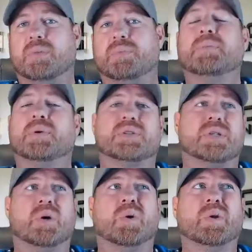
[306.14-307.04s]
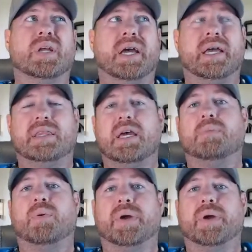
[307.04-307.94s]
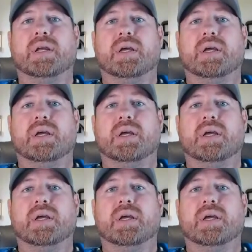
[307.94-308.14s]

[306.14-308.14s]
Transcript: people sold at that point.